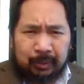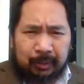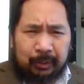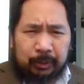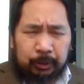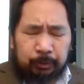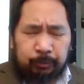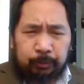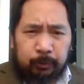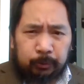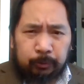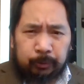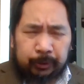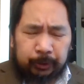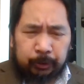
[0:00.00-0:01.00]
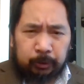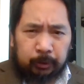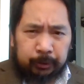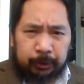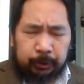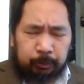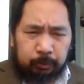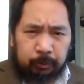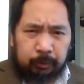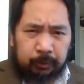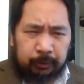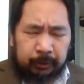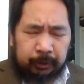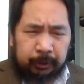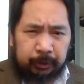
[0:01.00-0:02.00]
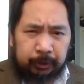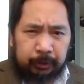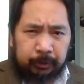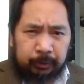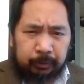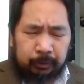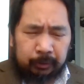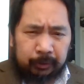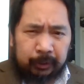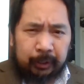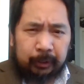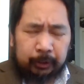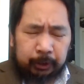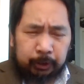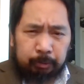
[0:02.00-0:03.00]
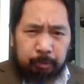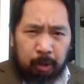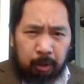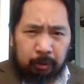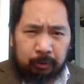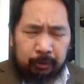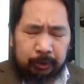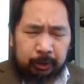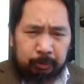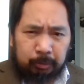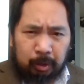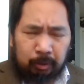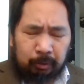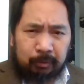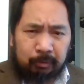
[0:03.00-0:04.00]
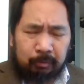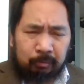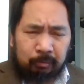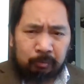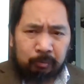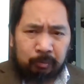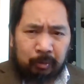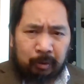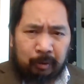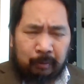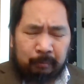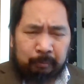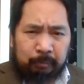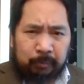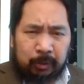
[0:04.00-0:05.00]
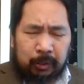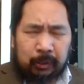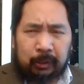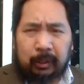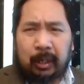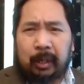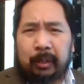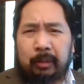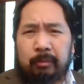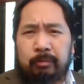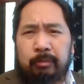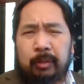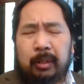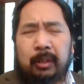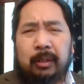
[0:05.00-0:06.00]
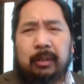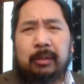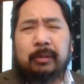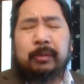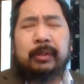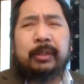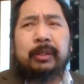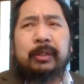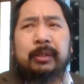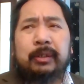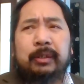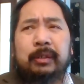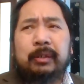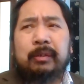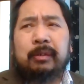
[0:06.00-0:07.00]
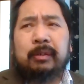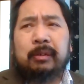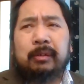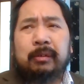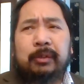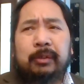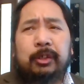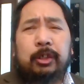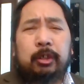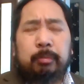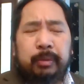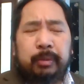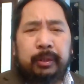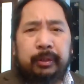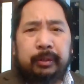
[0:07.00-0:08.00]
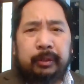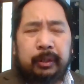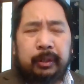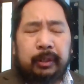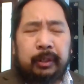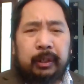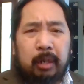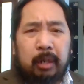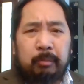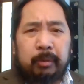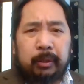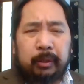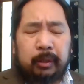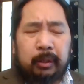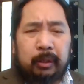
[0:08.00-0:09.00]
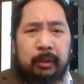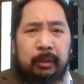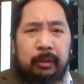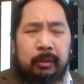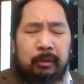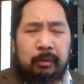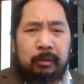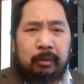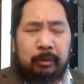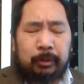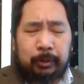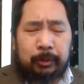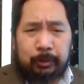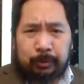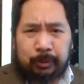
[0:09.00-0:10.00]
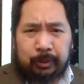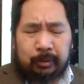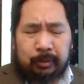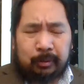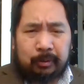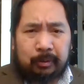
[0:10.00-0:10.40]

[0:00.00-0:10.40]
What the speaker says: its food resources were getting smaller and smaller in light of the European Economic Union.